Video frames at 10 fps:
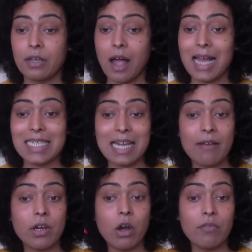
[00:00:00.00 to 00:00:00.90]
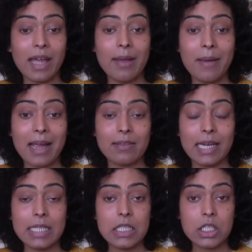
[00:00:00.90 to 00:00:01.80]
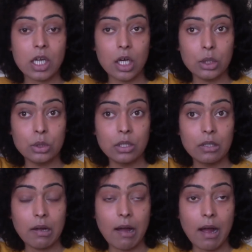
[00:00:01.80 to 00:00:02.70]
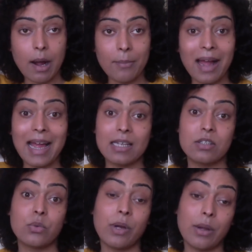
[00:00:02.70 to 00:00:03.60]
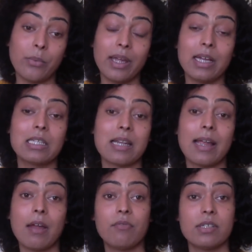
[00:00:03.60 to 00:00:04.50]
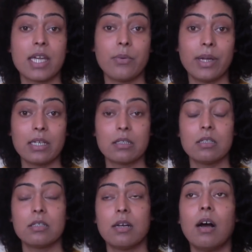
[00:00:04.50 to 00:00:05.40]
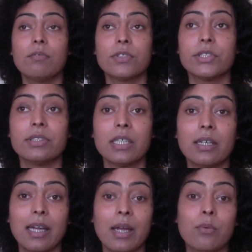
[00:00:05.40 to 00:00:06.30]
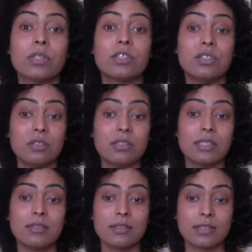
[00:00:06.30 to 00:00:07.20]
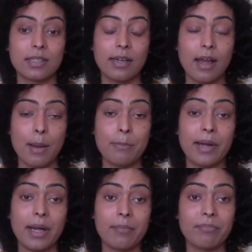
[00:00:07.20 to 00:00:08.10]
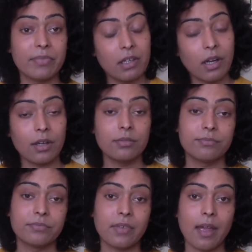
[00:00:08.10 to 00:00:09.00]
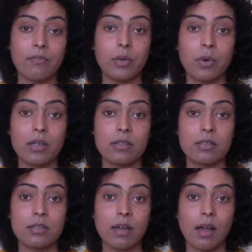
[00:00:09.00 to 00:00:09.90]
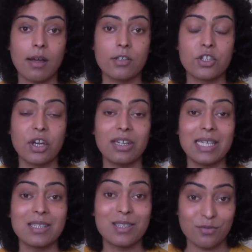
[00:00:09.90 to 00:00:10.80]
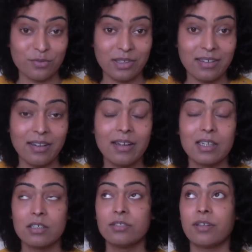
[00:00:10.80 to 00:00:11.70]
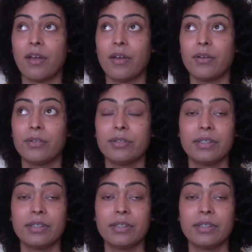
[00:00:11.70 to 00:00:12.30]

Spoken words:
I didn't have a lot of hair back then, so I had to wear wigs, like everyday wigs and stuff, and it was a nuisance. But you know, everyone's journey is different, so